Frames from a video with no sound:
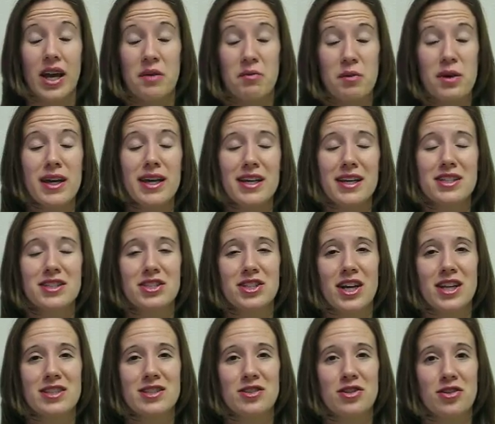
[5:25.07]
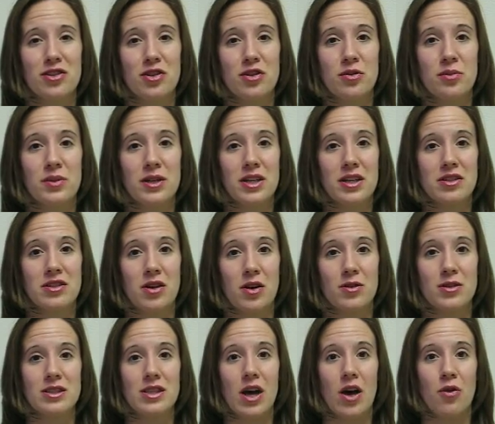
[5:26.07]
and we can adjust your coumadin
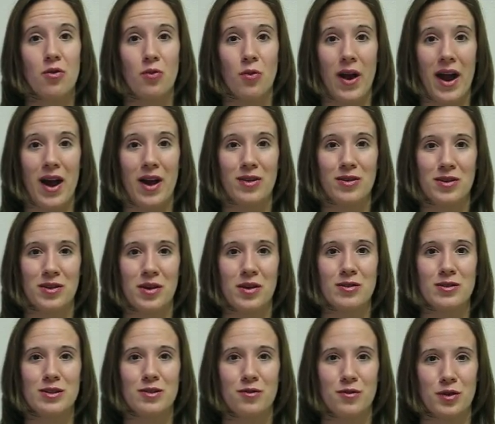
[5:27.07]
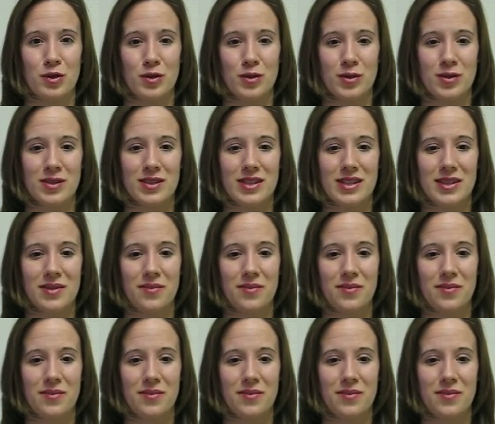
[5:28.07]
dose around those foods.